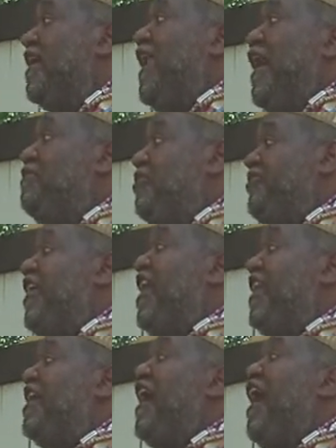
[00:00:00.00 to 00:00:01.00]
And I'm a
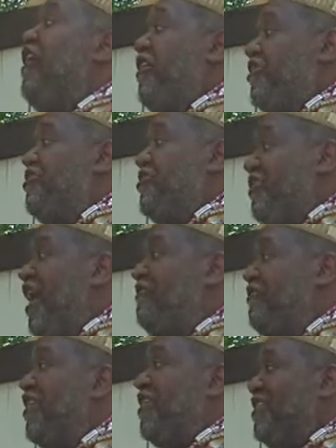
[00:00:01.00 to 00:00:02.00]
shady character, so
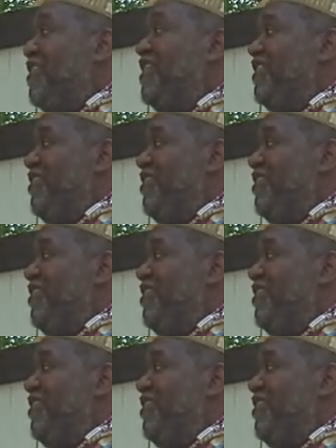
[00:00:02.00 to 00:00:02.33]
I figured